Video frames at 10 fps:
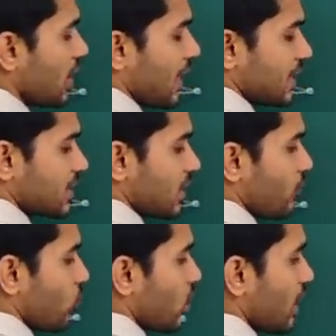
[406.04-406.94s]
has a
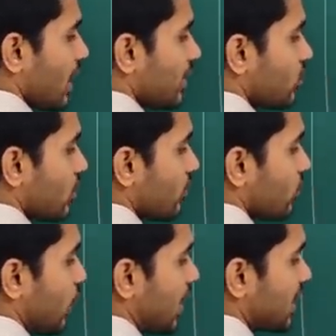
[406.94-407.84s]
focal length
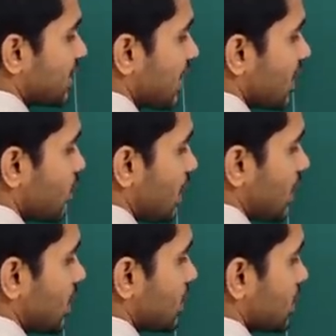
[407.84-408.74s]
of 20
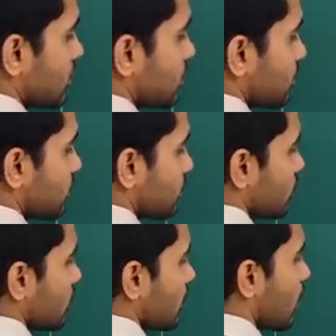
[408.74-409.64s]
centimeters
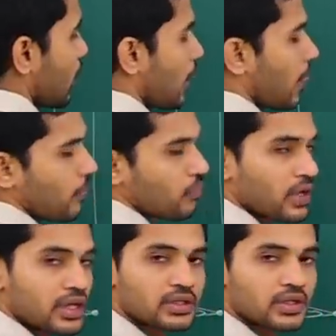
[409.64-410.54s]

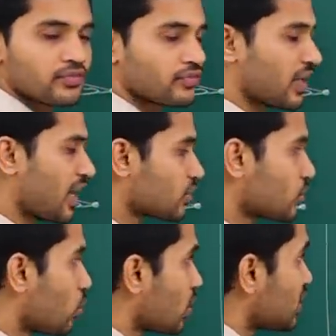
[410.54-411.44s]
right. If they
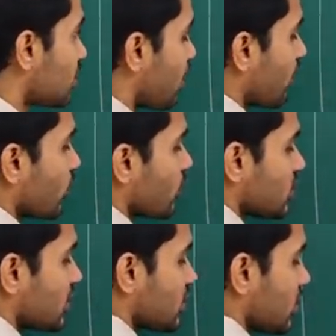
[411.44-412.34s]
ask you what is the power
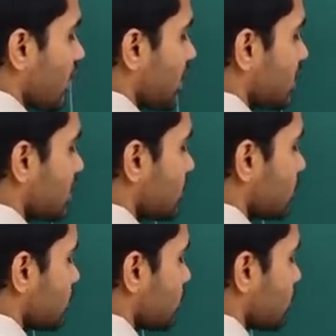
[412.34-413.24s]
of this device,
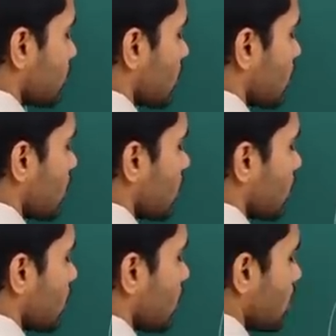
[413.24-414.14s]

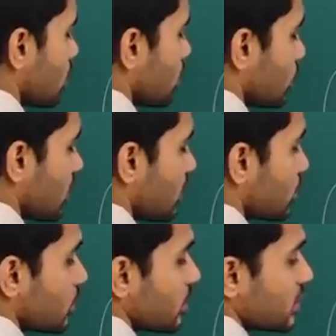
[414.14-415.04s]
so then you
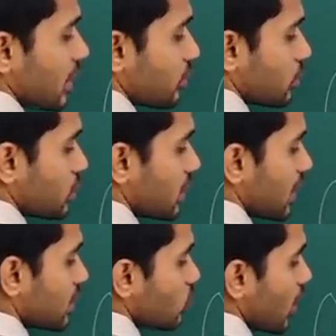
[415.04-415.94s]
should substitute
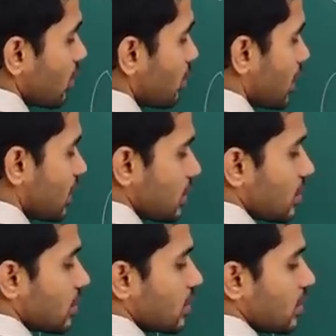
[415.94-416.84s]
it as 1 by
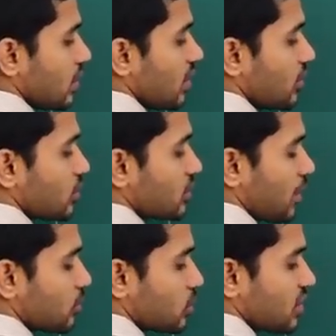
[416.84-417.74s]
uh, you should
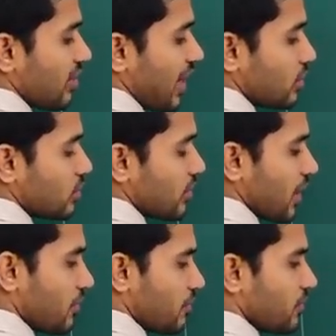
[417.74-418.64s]
substitute the value of
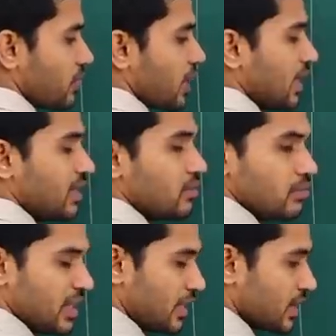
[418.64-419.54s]
f in
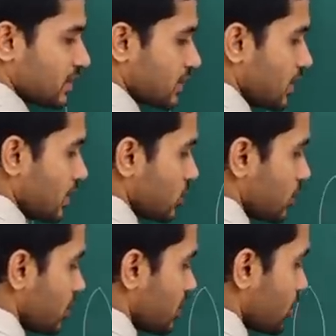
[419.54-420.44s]
meters.
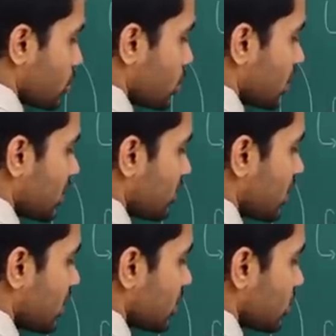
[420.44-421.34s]
So, when you substitute it in
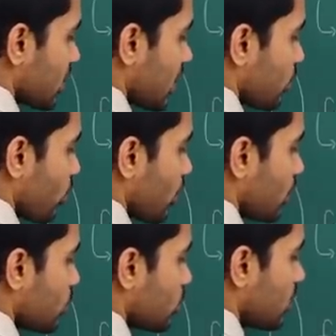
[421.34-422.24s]
meters you will get
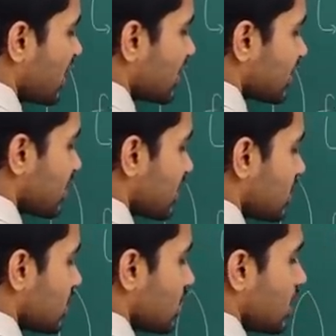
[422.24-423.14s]
0.2 meters
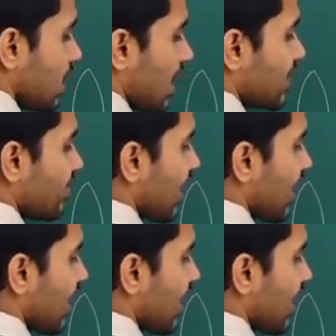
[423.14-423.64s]
here and the